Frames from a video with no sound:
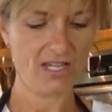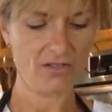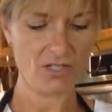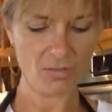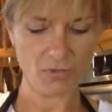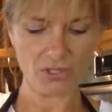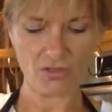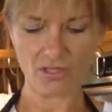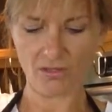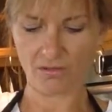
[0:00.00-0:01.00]
You just put
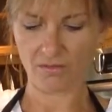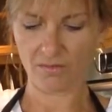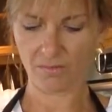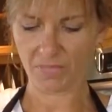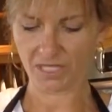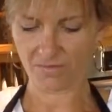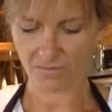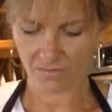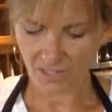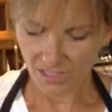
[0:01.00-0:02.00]
your little bit
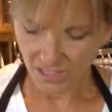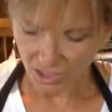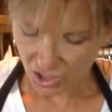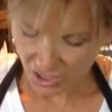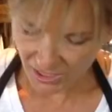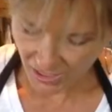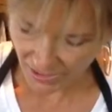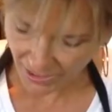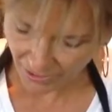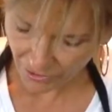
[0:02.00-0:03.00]
of cheese in
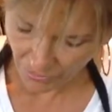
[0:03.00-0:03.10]
there,